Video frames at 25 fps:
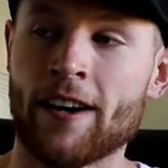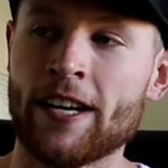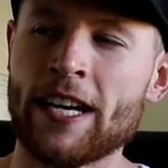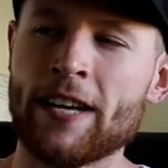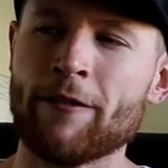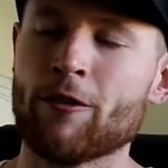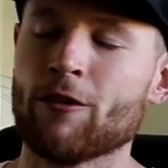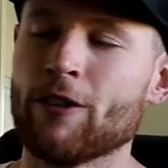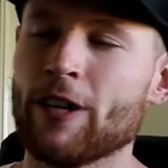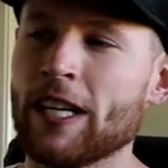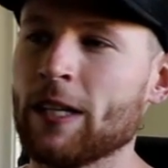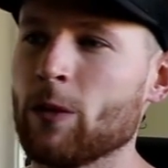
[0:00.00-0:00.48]
I
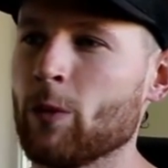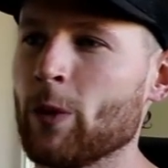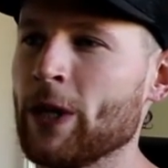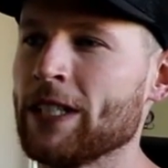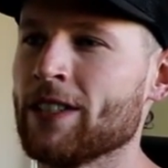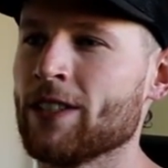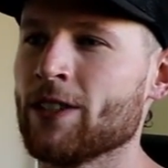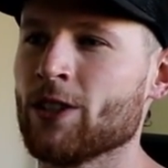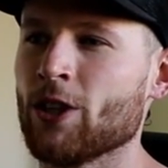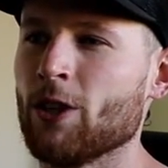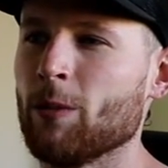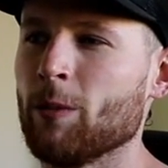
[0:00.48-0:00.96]
never really
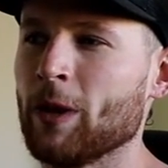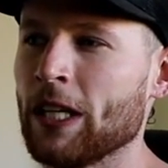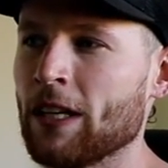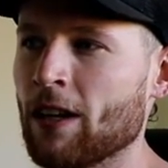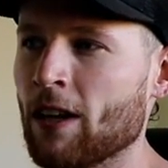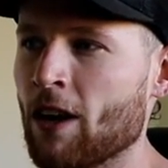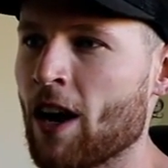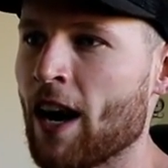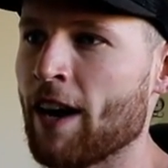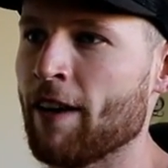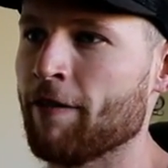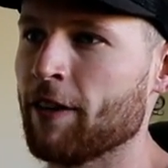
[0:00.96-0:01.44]
went to too many
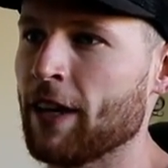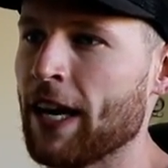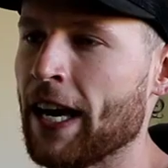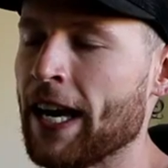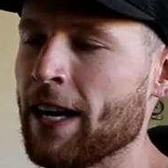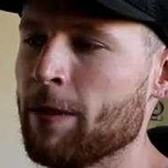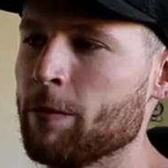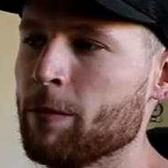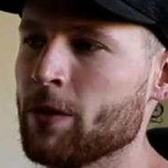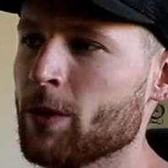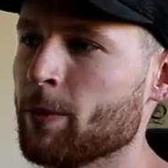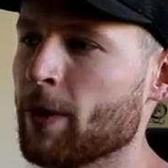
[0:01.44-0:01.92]
live
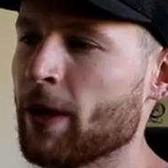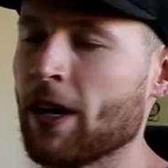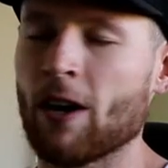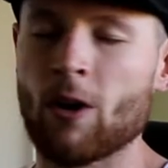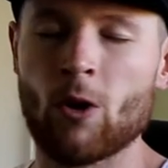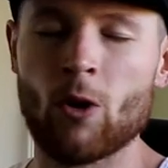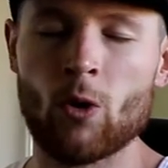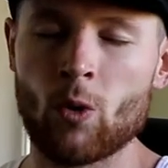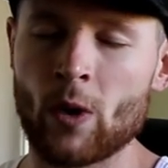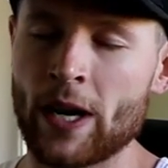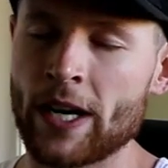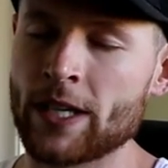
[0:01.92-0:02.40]
games, but I
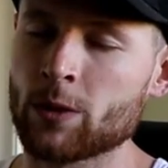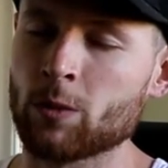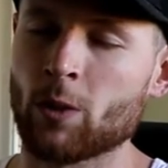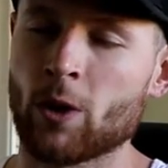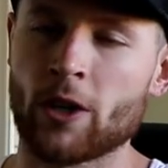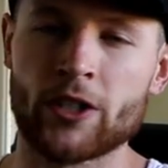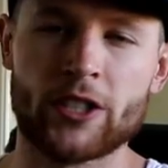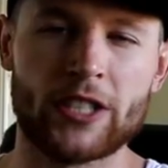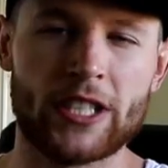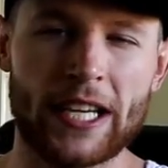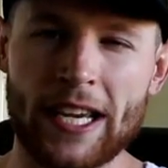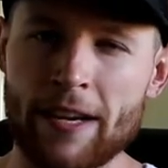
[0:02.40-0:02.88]
always
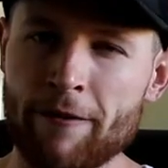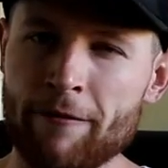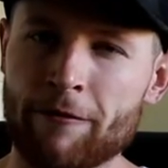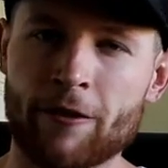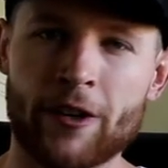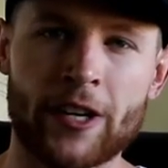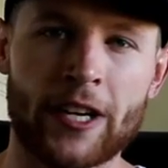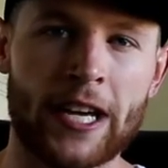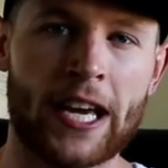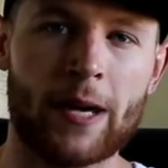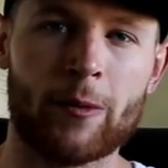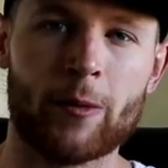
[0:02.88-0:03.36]
watched
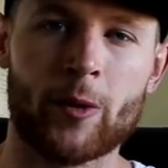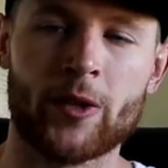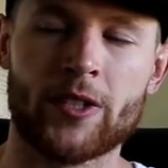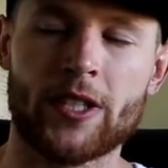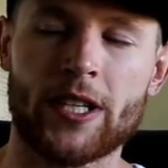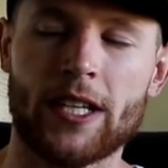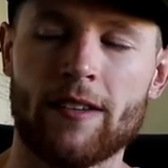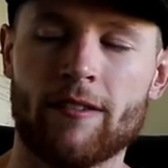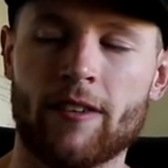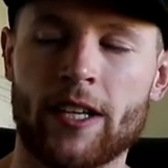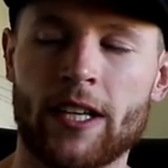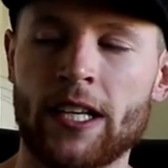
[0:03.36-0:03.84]
every game on
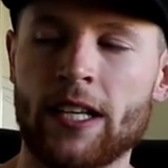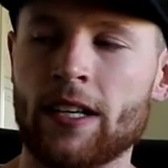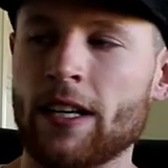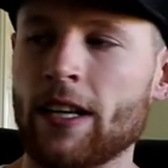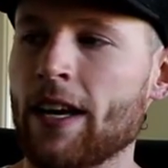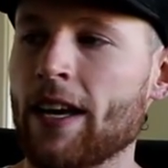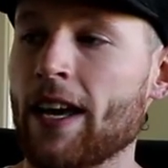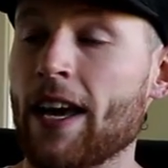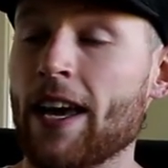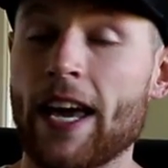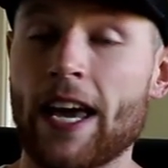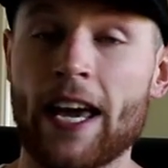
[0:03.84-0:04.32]
TV,
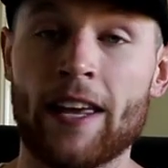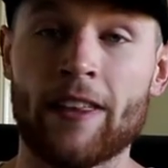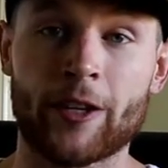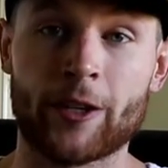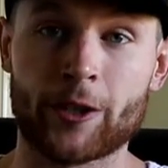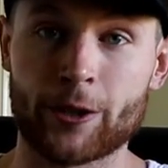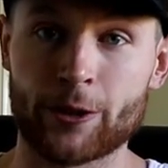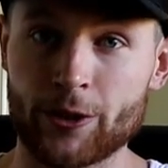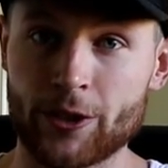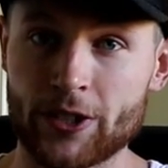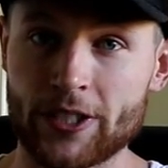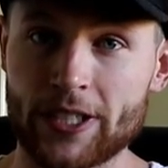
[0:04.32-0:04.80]
and the
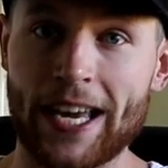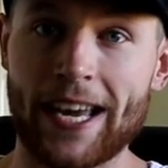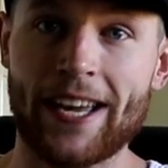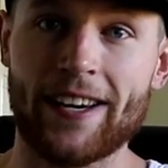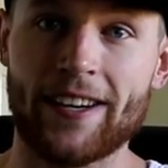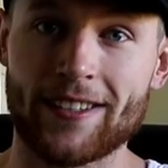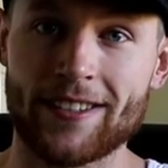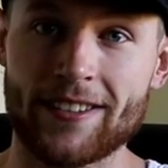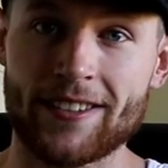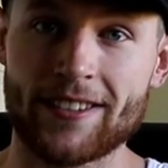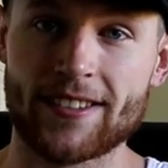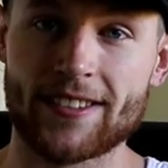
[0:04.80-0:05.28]

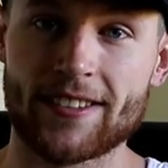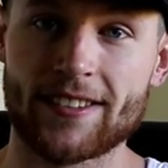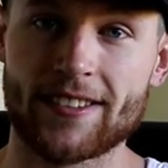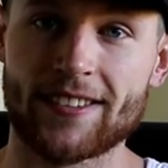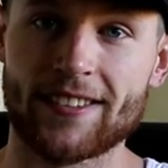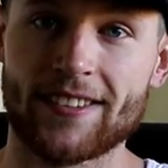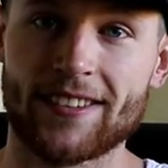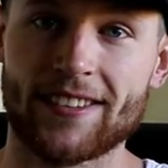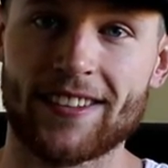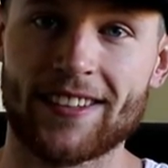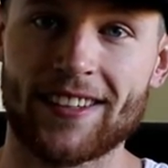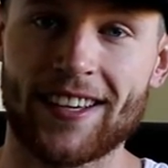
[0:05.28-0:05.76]
Crusaders
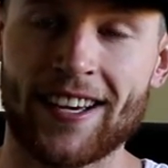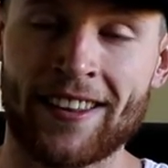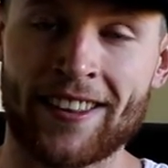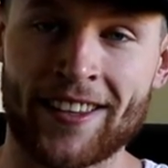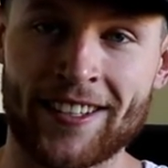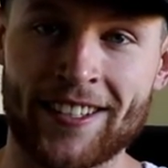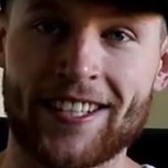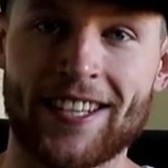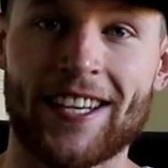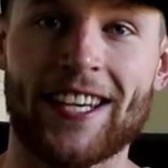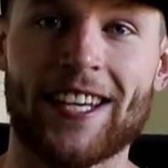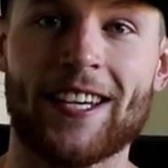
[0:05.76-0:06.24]
are
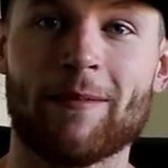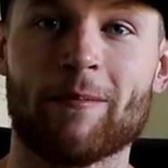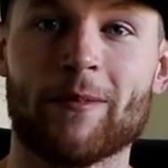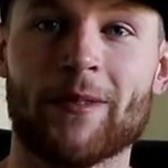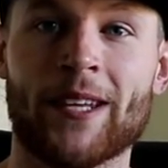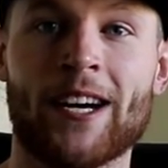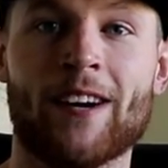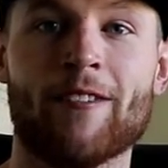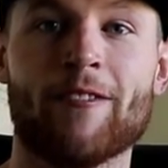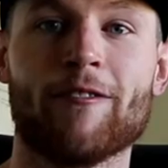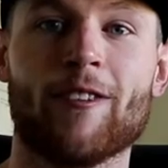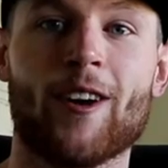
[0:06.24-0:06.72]
the team
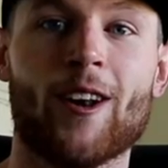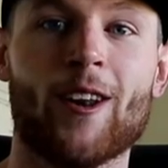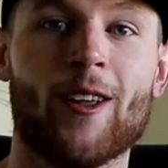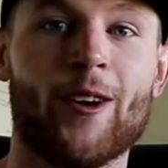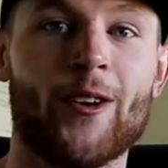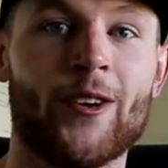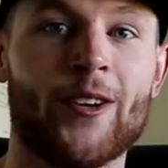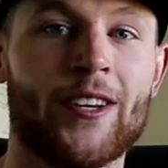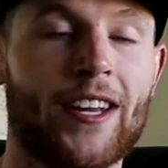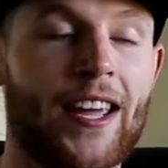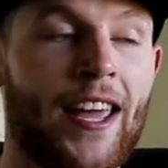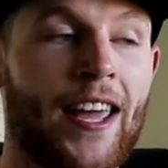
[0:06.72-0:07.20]
that I
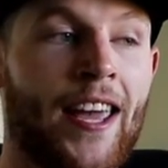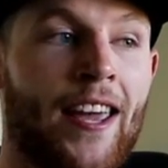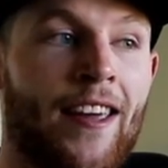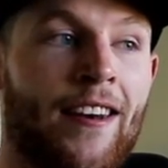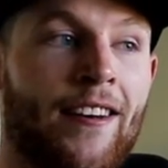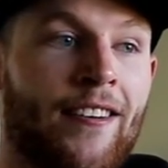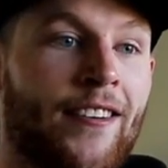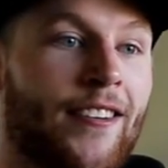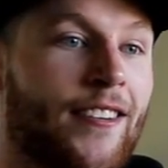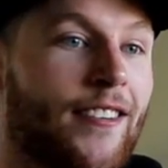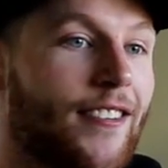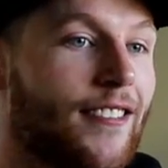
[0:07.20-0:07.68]
followed,
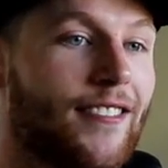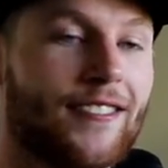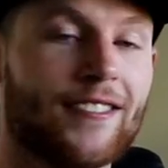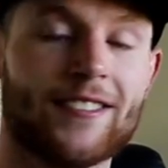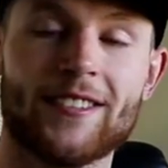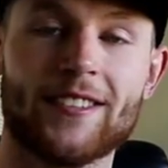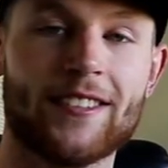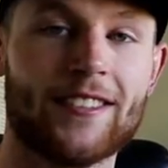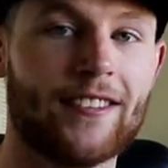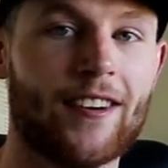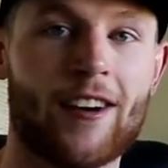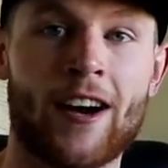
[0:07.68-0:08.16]
and
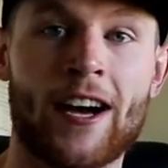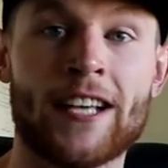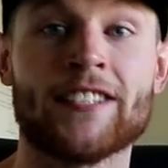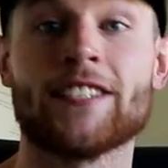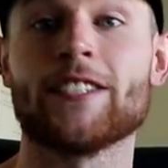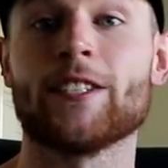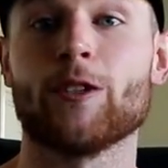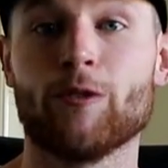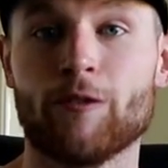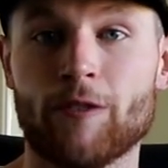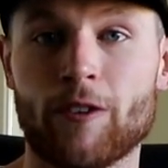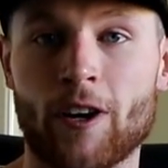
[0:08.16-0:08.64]
I
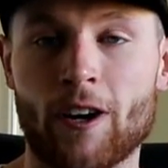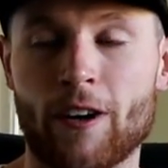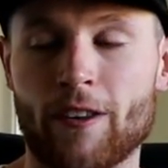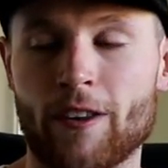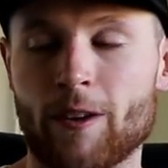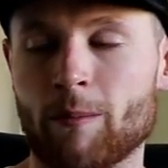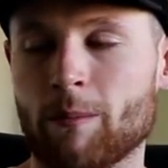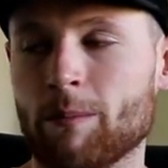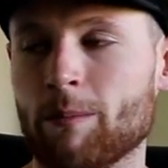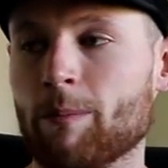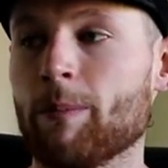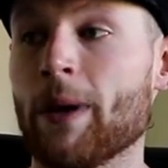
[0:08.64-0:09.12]
still follow
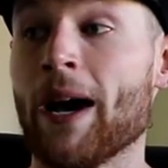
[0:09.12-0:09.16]
them.